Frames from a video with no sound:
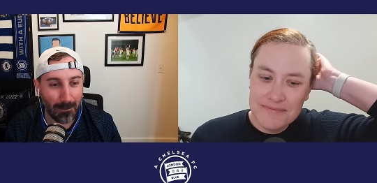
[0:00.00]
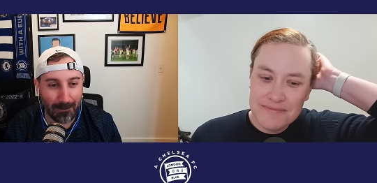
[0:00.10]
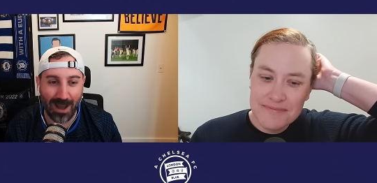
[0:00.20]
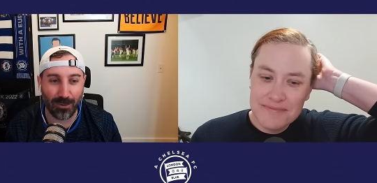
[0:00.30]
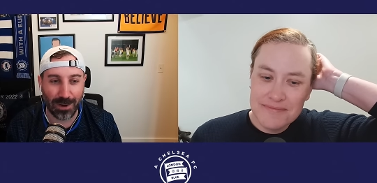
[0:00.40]

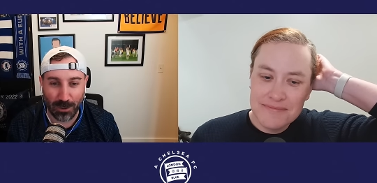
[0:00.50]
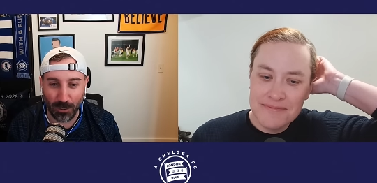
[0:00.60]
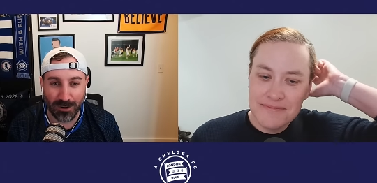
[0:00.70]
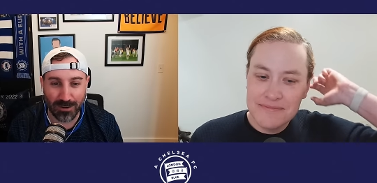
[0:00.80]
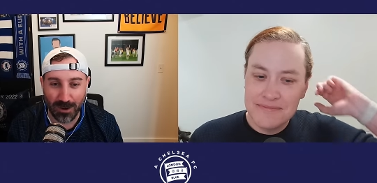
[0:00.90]
Speaker 1: Ballon
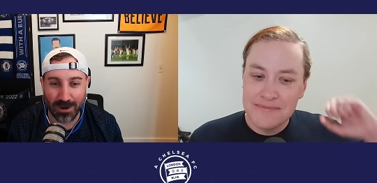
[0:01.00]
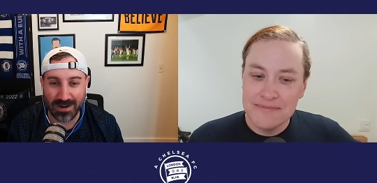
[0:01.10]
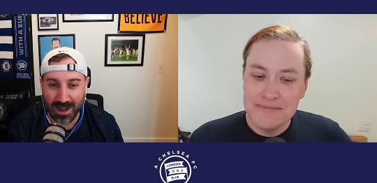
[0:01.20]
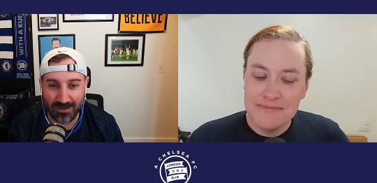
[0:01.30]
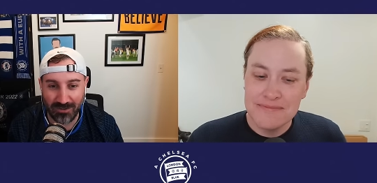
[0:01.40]
d'Or hunt
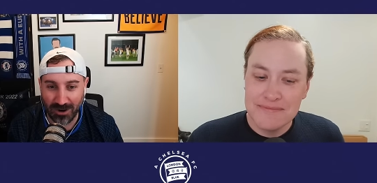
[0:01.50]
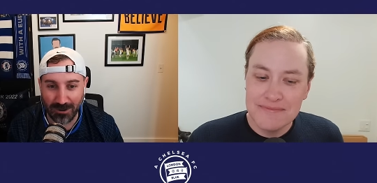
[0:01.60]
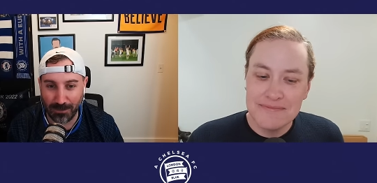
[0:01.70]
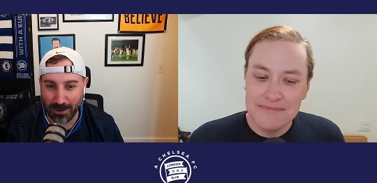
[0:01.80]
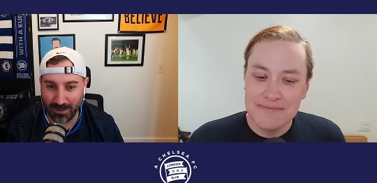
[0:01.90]
next
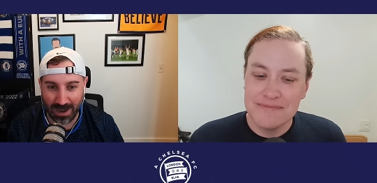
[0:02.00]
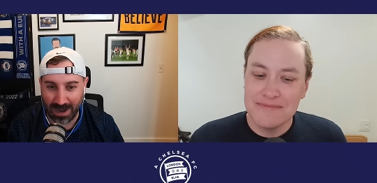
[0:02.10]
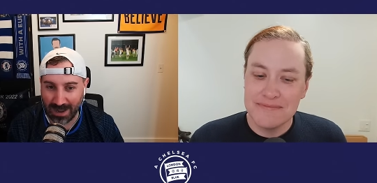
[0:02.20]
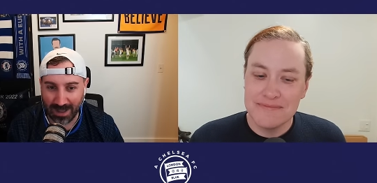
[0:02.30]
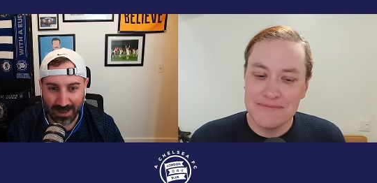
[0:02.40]
year, but
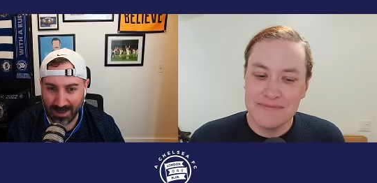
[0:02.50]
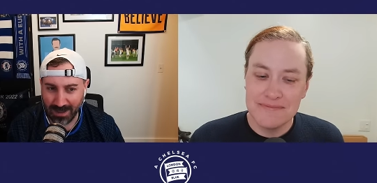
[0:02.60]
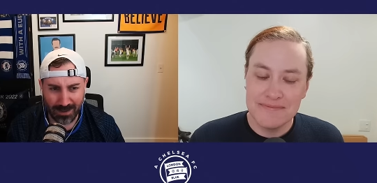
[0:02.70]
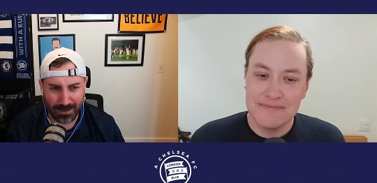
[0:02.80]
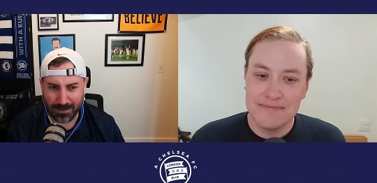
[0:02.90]
like
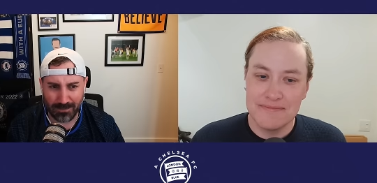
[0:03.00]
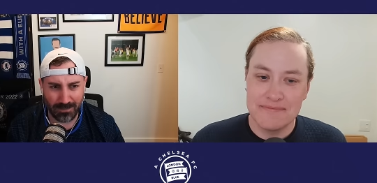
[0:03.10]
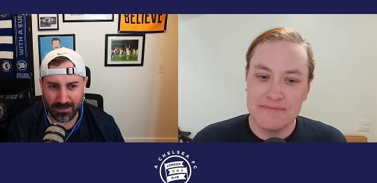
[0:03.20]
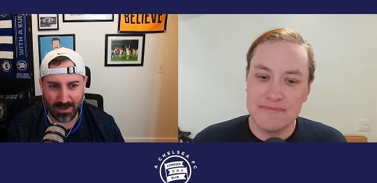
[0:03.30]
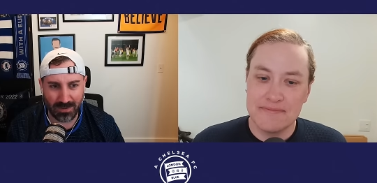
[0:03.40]

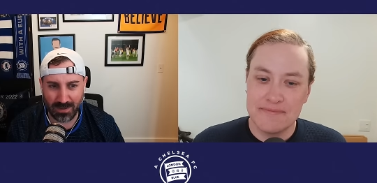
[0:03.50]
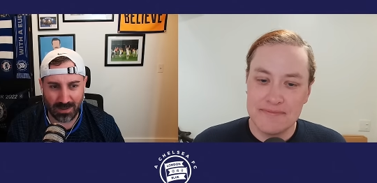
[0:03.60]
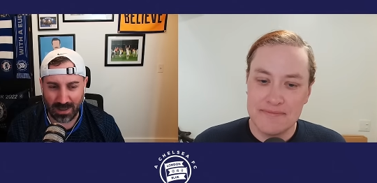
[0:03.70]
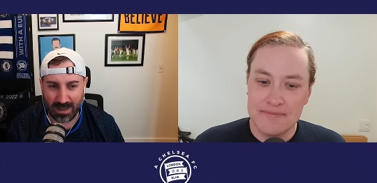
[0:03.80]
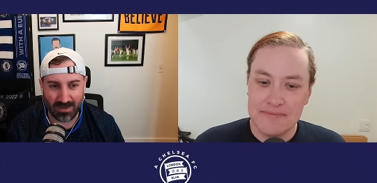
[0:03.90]

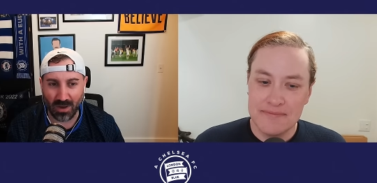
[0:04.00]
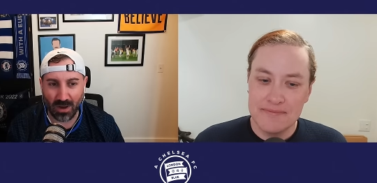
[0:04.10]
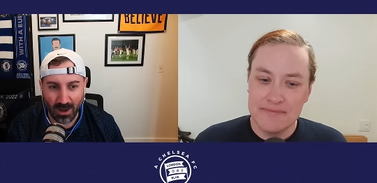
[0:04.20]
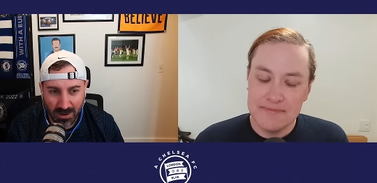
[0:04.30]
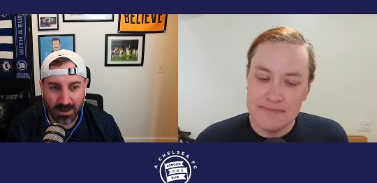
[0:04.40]
he's
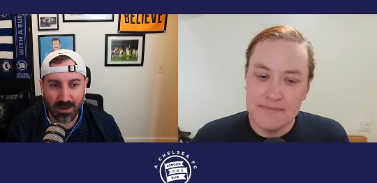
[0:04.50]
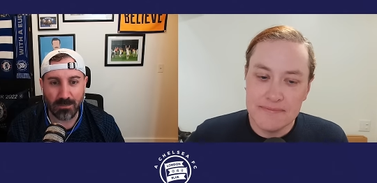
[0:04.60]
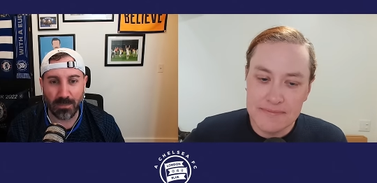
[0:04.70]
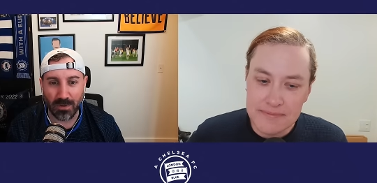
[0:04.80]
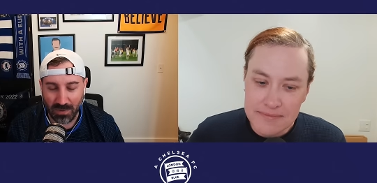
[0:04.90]

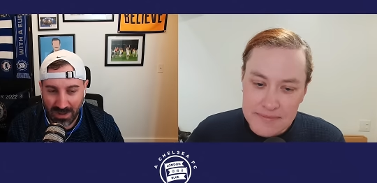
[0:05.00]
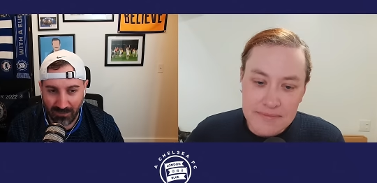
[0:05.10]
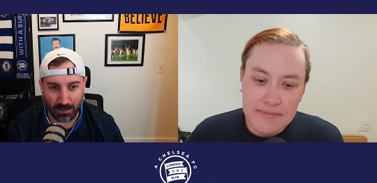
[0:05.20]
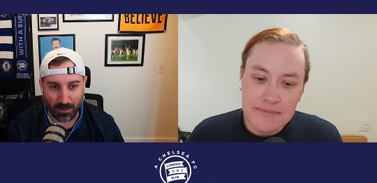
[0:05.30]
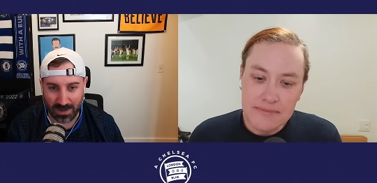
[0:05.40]

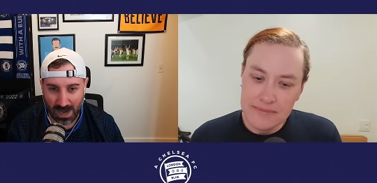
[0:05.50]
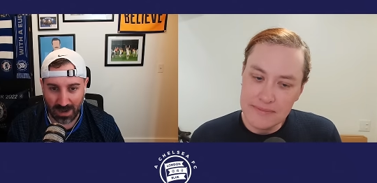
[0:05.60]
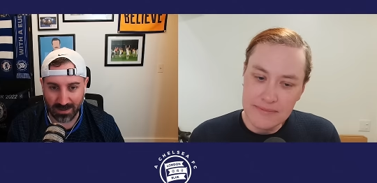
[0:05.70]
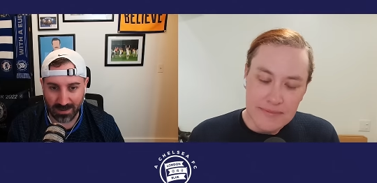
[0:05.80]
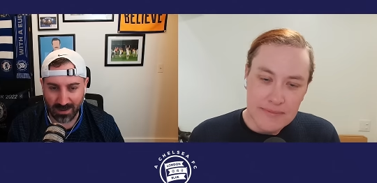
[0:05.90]
unbelievable,
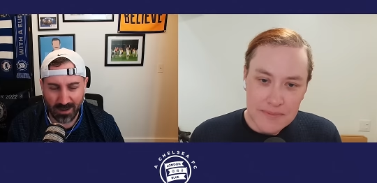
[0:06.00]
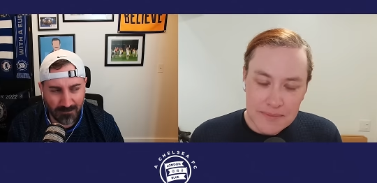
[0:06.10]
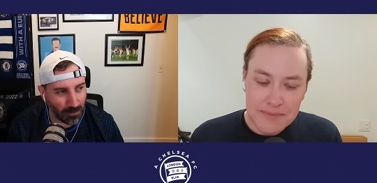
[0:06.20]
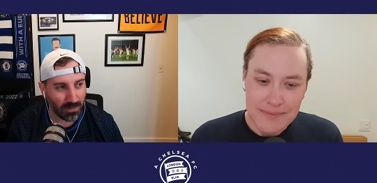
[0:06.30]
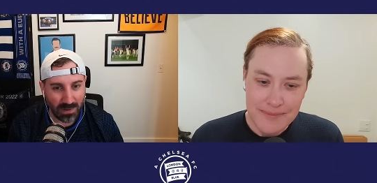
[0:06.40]
Dan.
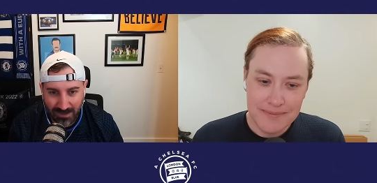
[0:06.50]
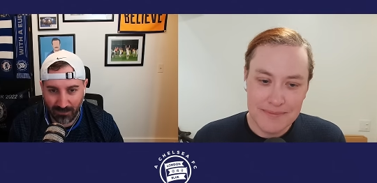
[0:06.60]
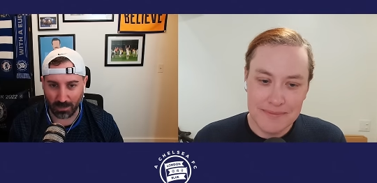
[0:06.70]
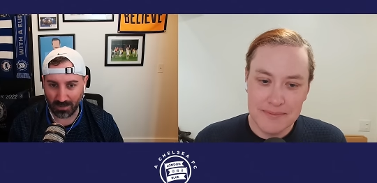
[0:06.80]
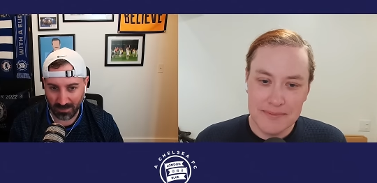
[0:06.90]

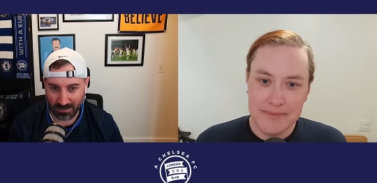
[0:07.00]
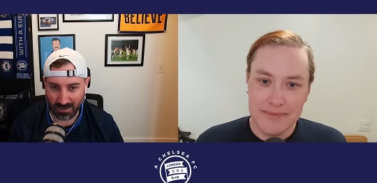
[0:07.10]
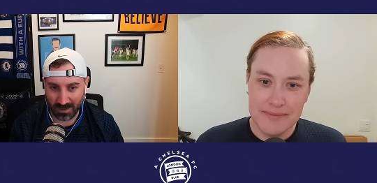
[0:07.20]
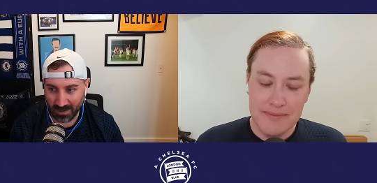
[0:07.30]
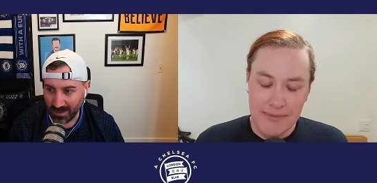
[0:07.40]
Speaker 2: Unbelievable.
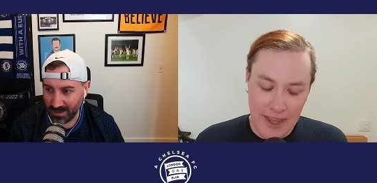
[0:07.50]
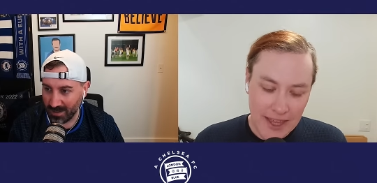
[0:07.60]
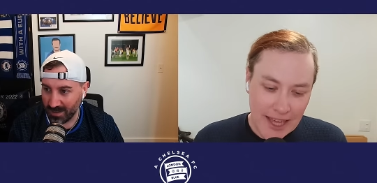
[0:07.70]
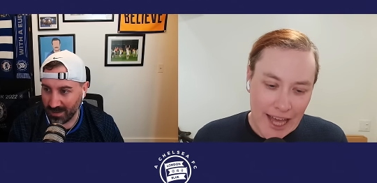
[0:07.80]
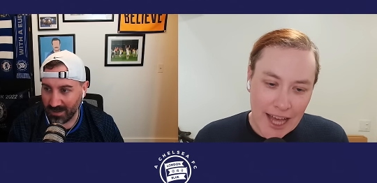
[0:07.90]

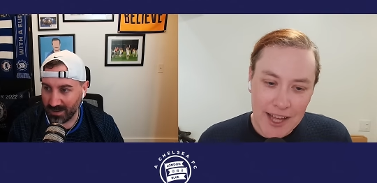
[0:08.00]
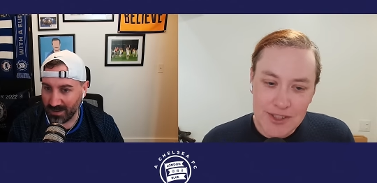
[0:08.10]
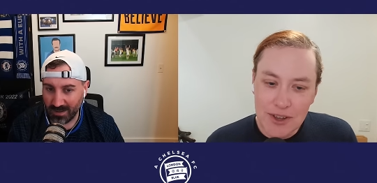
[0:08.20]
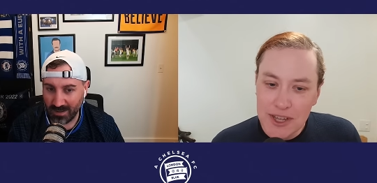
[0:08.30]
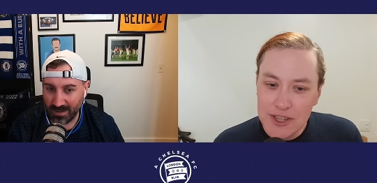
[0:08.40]
All
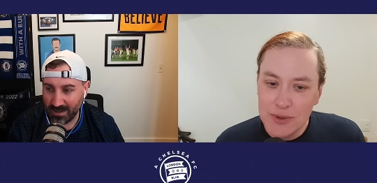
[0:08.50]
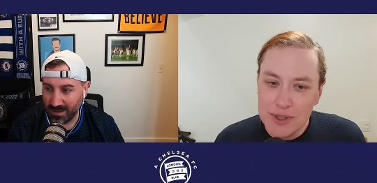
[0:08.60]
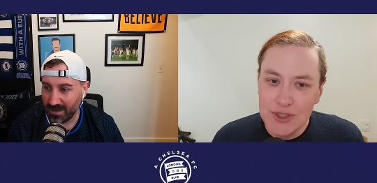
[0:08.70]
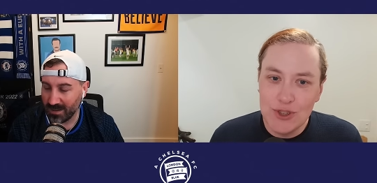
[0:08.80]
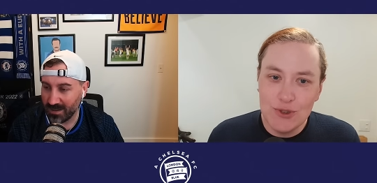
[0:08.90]
right, so I'll hit you
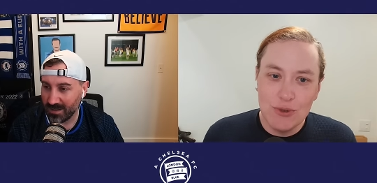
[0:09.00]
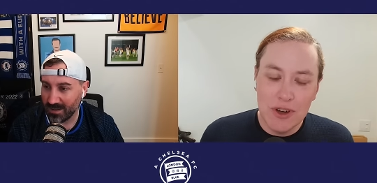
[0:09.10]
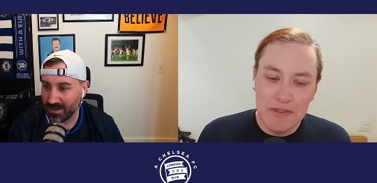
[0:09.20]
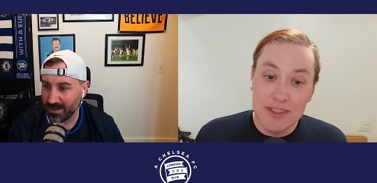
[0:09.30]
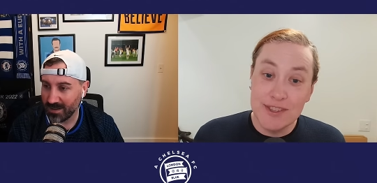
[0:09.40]
with
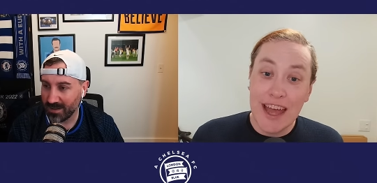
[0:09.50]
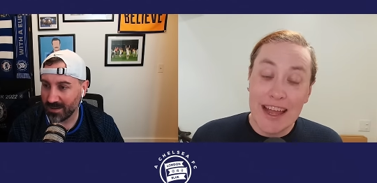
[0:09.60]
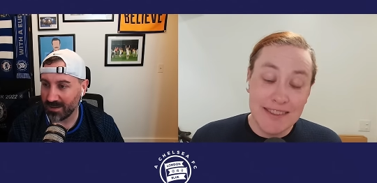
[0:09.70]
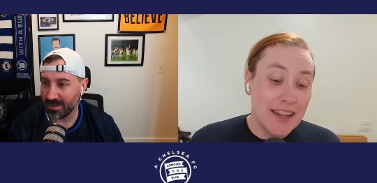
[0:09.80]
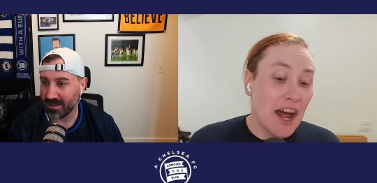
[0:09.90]
two of the
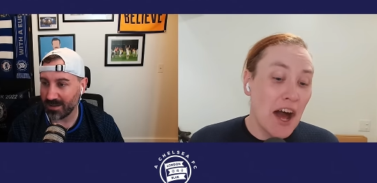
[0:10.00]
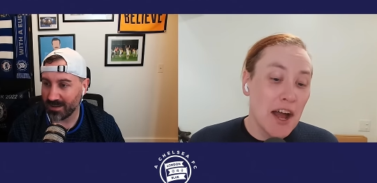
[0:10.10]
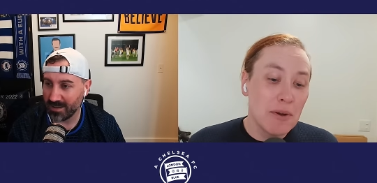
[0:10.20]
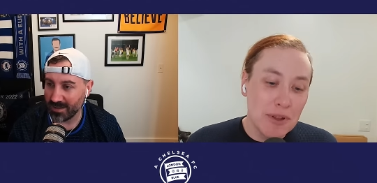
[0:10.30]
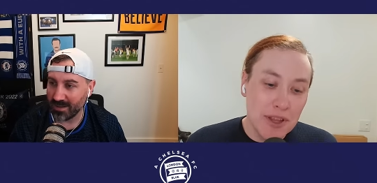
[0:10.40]
stats that
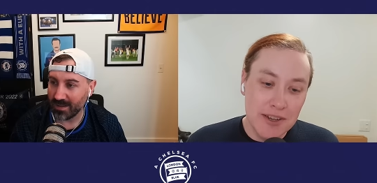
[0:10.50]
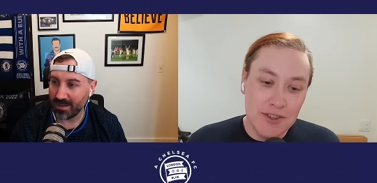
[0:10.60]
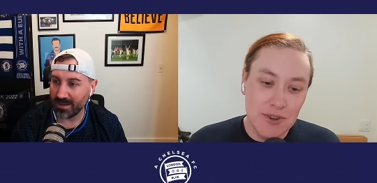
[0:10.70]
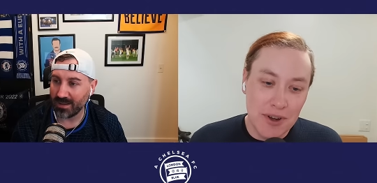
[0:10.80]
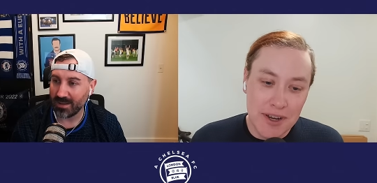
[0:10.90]
I really
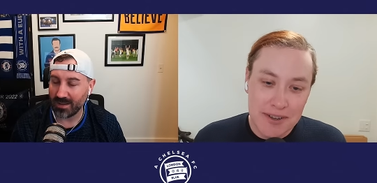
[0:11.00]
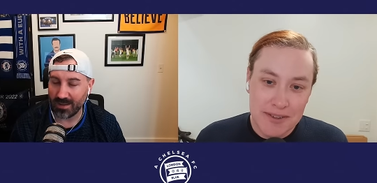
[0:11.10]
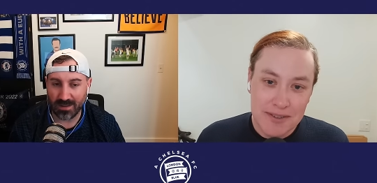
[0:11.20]
enjoyed